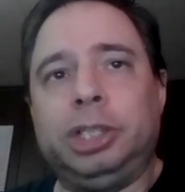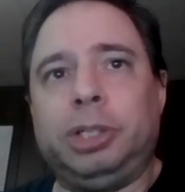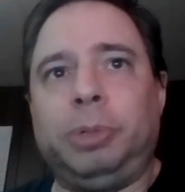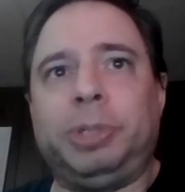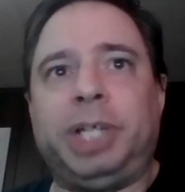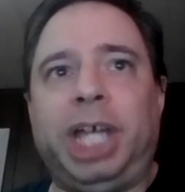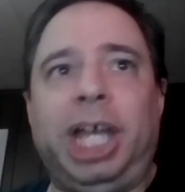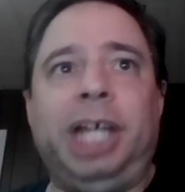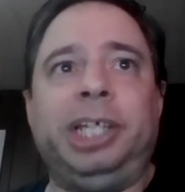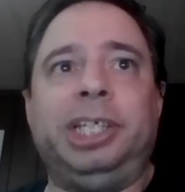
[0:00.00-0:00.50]

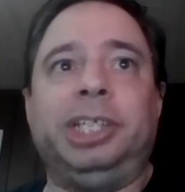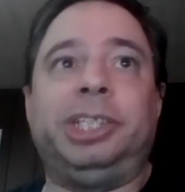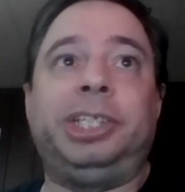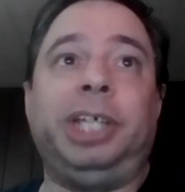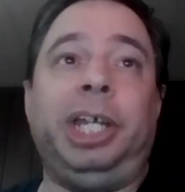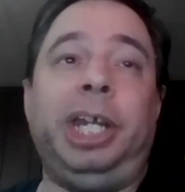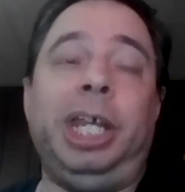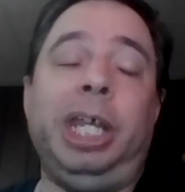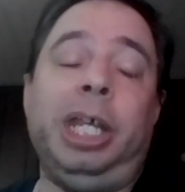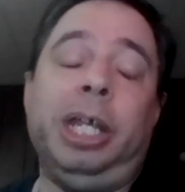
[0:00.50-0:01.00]
so Kansas
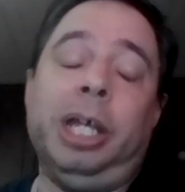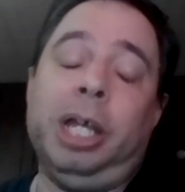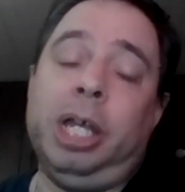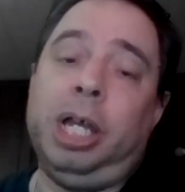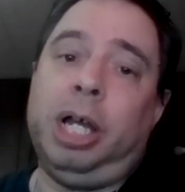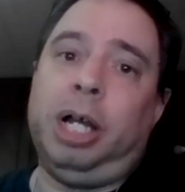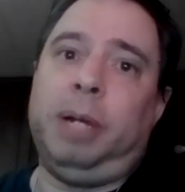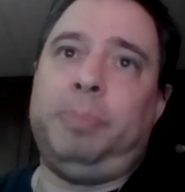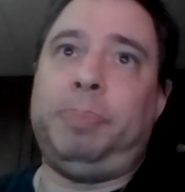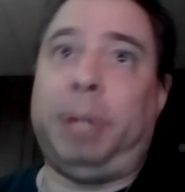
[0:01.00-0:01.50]
City
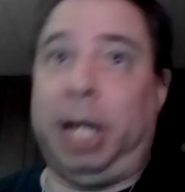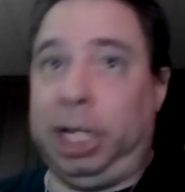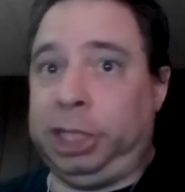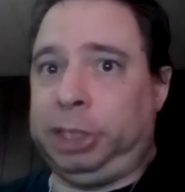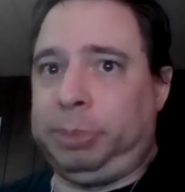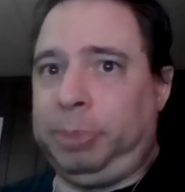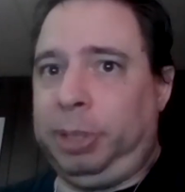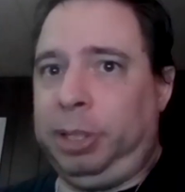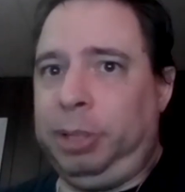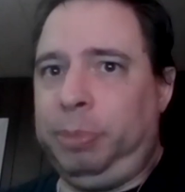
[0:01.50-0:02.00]

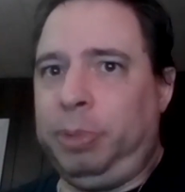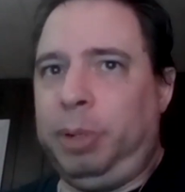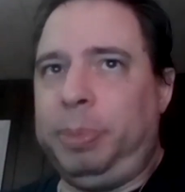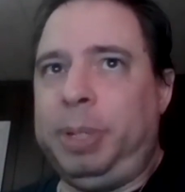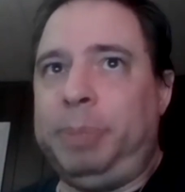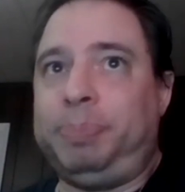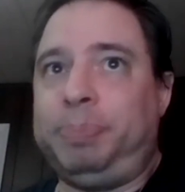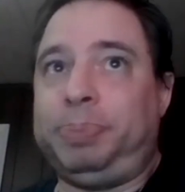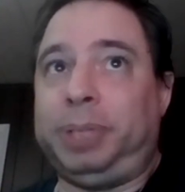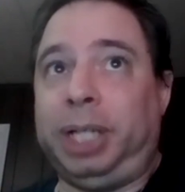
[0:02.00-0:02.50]
possibly
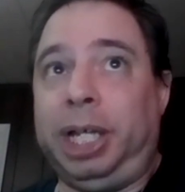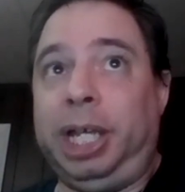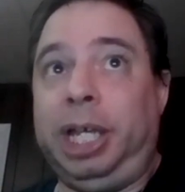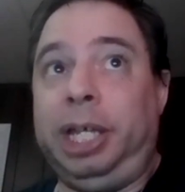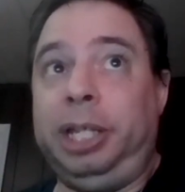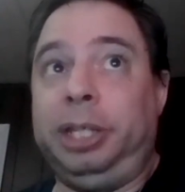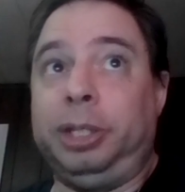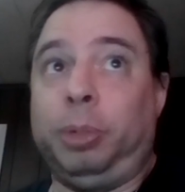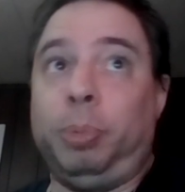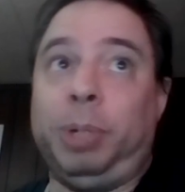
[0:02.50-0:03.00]
will be
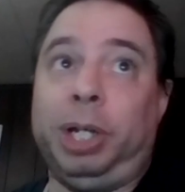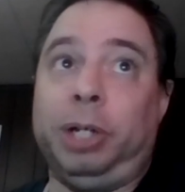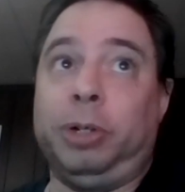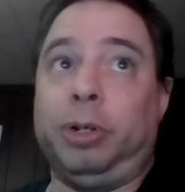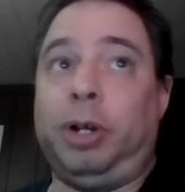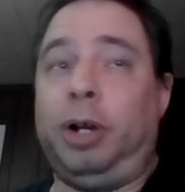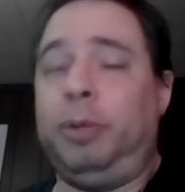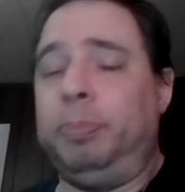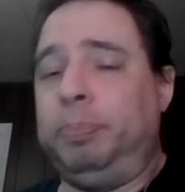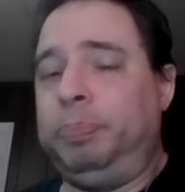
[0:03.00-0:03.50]
playing the
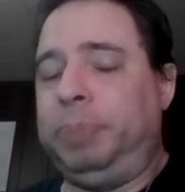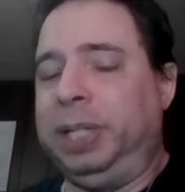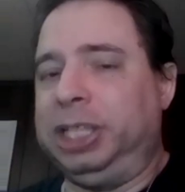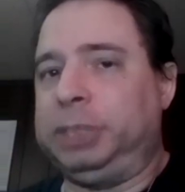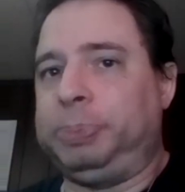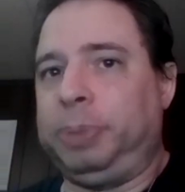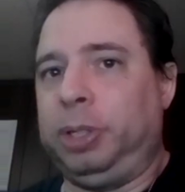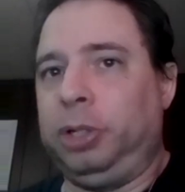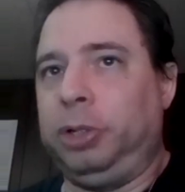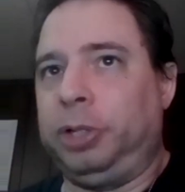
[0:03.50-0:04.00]
winner of
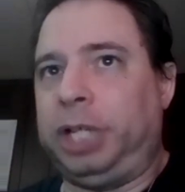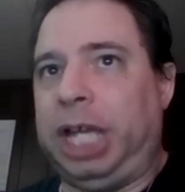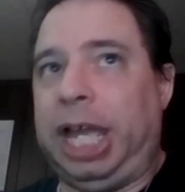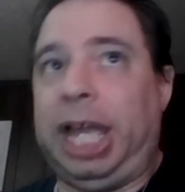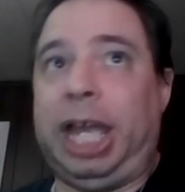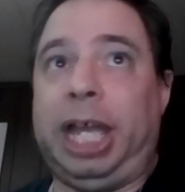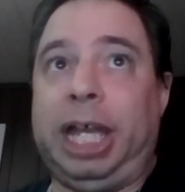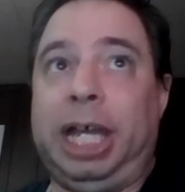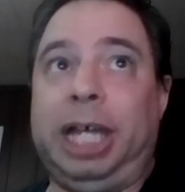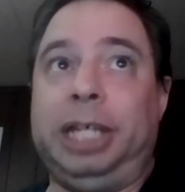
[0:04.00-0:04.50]
Pittsburgh
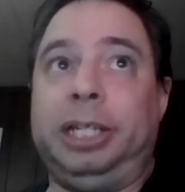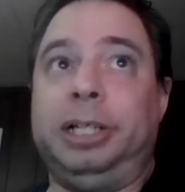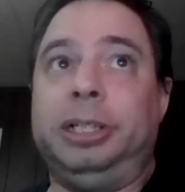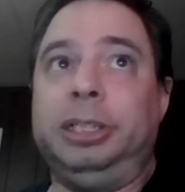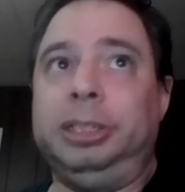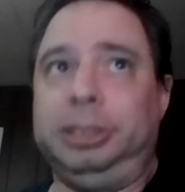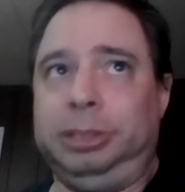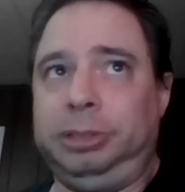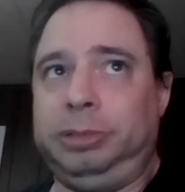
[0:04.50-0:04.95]
and